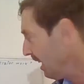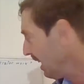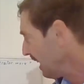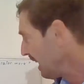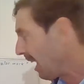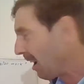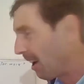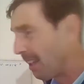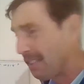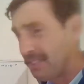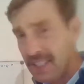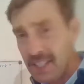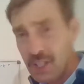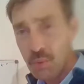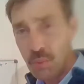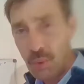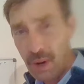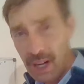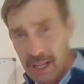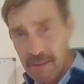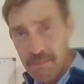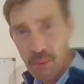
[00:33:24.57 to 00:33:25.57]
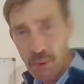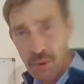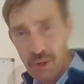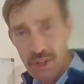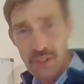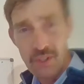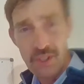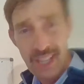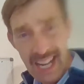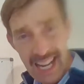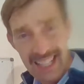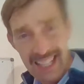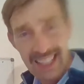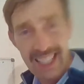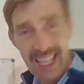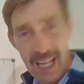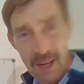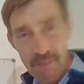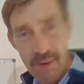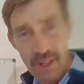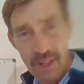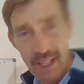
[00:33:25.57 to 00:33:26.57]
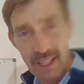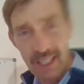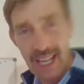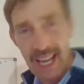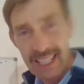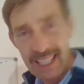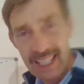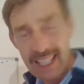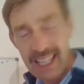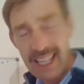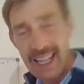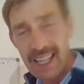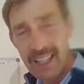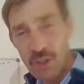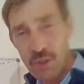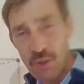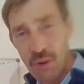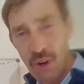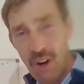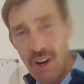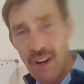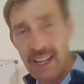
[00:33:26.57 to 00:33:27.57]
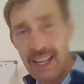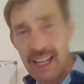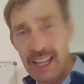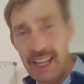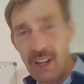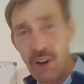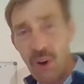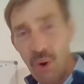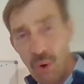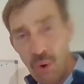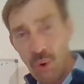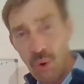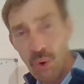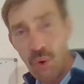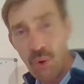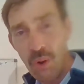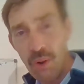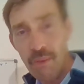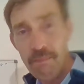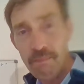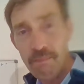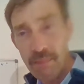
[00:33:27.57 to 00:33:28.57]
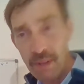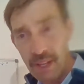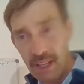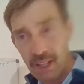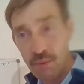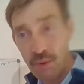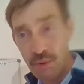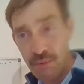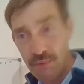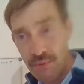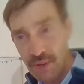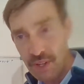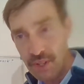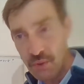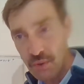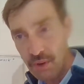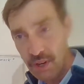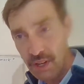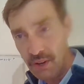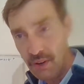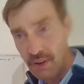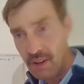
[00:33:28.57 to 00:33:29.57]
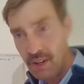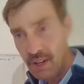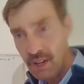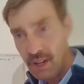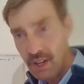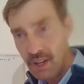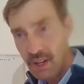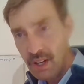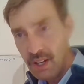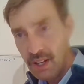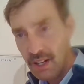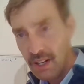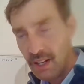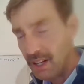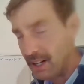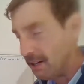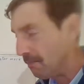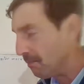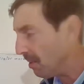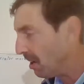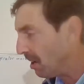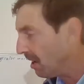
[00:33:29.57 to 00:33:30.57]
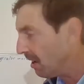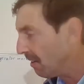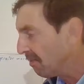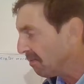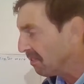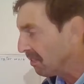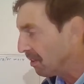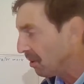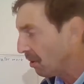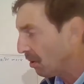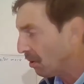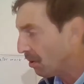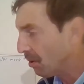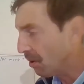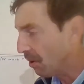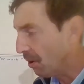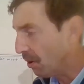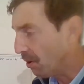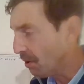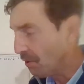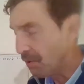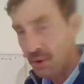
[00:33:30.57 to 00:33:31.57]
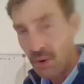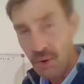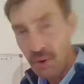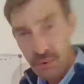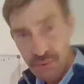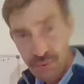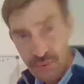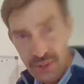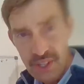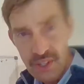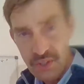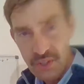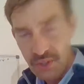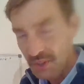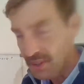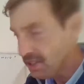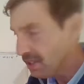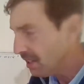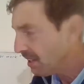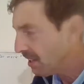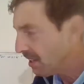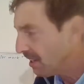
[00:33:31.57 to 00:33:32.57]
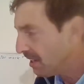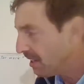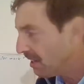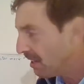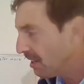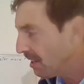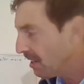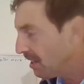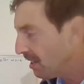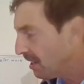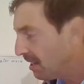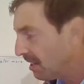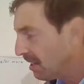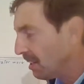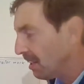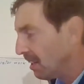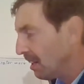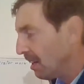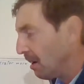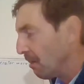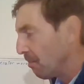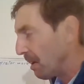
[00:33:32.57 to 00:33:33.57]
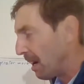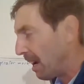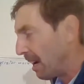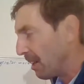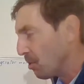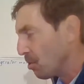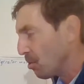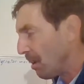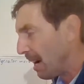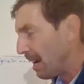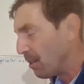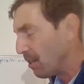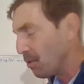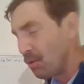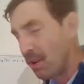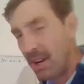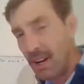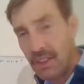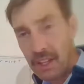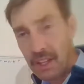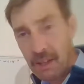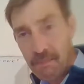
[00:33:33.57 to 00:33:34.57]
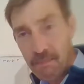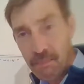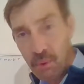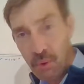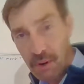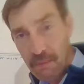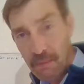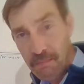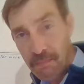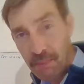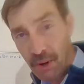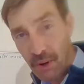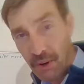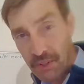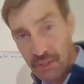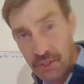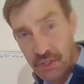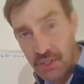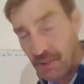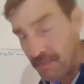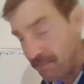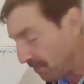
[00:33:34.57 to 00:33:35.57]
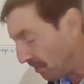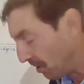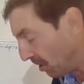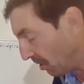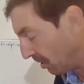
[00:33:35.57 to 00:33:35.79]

Now, this whiteboard is not that big. I can't draw a whole big refrigerator or freezer, but I'll try and draw the important parts.